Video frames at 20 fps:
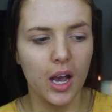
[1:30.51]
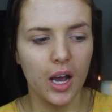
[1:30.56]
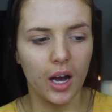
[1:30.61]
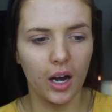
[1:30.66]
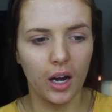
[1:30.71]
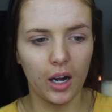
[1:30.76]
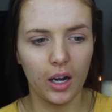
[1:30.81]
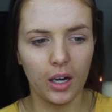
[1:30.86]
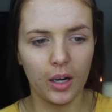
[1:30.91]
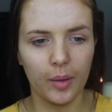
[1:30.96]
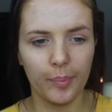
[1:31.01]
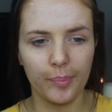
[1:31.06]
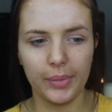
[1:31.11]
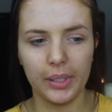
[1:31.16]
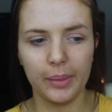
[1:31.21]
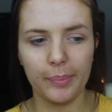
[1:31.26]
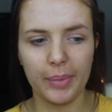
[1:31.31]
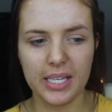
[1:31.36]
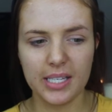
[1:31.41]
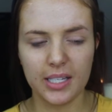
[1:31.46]

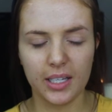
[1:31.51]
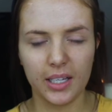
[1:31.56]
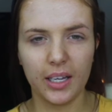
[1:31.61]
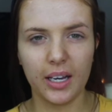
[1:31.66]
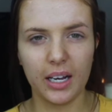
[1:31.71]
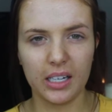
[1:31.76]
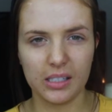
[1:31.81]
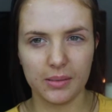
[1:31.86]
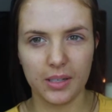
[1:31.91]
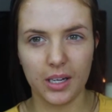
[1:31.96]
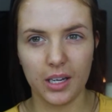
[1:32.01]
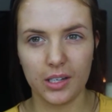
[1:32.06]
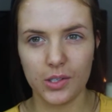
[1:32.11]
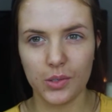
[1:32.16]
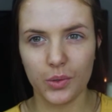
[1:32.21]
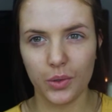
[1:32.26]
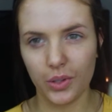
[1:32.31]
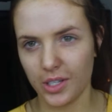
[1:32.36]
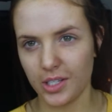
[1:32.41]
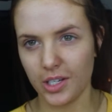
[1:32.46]
Basically in cosmetology
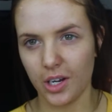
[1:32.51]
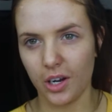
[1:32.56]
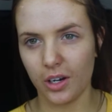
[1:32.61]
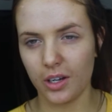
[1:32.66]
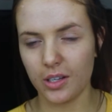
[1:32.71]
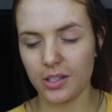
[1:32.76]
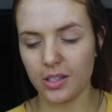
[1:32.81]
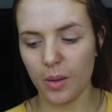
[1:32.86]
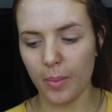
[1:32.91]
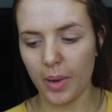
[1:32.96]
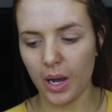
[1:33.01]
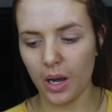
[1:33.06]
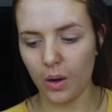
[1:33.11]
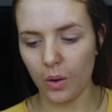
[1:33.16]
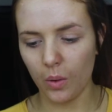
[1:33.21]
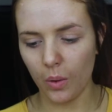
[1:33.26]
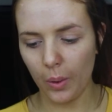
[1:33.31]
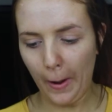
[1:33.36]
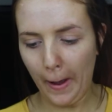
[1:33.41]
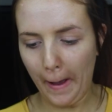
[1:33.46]
school they taught us
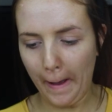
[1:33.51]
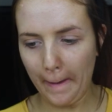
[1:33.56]
about